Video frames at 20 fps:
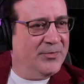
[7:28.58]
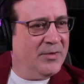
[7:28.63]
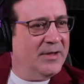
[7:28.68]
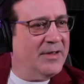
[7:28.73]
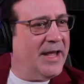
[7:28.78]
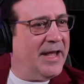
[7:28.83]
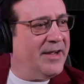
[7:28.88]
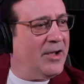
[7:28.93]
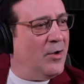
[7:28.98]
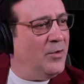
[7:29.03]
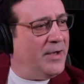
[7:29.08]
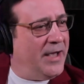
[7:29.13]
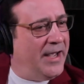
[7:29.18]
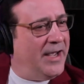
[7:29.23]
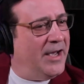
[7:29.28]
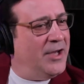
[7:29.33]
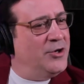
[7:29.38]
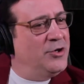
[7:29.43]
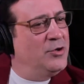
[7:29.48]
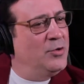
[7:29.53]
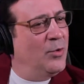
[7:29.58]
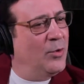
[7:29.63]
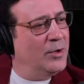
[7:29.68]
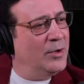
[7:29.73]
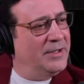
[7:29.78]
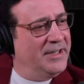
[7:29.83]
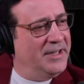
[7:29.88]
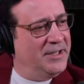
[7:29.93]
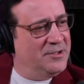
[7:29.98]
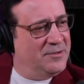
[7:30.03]
Like, okay, a New
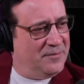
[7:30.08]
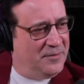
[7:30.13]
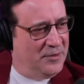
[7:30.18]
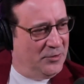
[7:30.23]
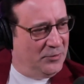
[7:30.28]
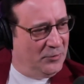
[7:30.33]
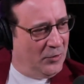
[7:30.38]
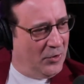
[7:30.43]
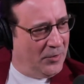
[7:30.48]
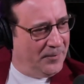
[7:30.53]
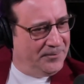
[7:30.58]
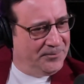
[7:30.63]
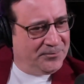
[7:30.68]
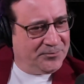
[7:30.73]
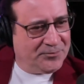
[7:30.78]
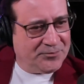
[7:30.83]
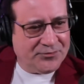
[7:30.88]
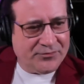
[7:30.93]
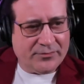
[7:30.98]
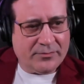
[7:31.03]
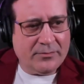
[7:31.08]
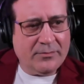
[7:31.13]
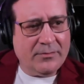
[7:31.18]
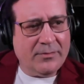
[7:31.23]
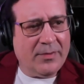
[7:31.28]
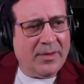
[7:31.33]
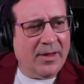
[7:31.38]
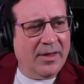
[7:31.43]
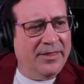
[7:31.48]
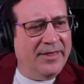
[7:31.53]
Orleans funeral.
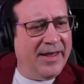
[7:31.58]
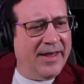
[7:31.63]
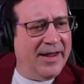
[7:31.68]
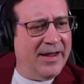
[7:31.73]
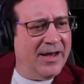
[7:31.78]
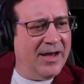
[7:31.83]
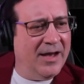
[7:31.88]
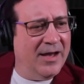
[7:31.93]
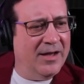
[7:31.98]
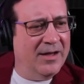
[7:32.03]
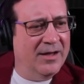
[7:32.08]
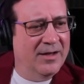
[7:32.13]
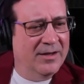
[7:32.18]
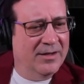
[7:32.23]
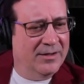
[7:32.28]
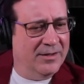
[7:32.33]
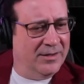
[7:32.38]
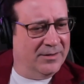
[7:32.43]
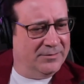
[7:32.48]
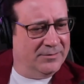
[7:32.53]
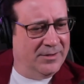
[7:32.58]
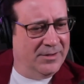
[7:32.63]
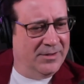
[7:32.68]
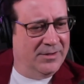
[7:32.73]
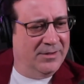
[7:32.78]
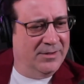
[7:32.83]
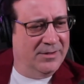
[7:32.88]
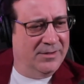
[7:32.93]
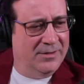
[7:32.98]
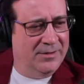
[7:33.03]
They, uh, you know,
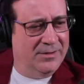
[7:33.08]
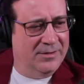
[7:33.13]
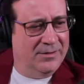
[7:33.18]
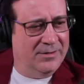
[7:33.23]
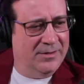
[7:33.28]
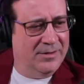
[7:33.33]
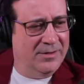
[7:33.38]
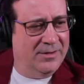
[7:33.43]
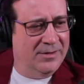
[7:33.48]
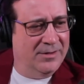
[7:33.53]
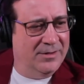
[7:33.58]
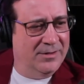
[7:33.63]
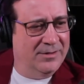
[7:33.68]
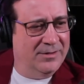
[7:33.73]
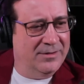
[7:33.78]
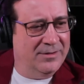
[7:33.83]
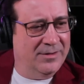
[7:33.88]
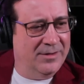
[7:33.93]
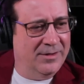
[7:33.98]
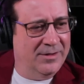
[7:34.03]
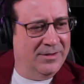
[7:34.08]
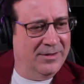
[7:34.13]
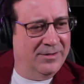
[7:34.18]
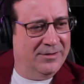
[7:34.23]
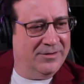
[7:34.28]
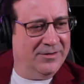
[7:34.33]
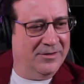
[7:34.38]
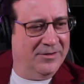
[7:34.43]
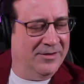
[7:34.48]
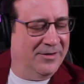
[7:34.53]
dun, dun,
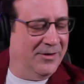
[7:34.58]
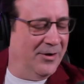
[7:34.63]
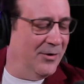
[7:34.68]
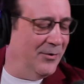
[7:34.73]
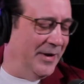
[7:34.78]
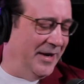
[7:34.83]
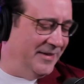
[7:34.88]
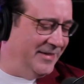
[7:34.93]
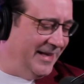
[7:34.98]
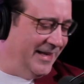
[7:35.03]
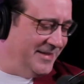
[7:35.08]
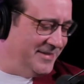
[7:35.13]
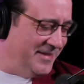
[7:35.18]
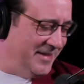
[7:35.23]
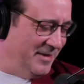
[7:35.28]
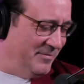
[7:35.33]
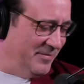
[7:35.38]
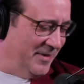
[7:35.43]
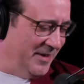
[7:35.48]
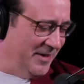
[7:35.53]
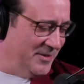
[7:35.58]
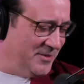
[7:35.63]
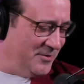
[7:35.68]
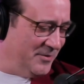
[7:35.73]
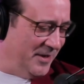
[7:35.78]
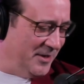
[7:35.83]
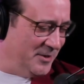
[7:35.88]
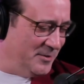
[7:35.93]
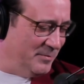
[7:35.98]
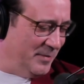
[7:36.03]
dun, uh, oh, wait, that's The Empire
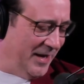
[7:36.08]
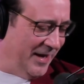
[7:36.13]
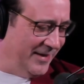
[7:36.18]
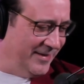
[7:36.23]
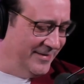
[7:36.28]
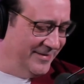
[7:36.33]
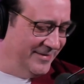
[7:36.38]
Strikes Back.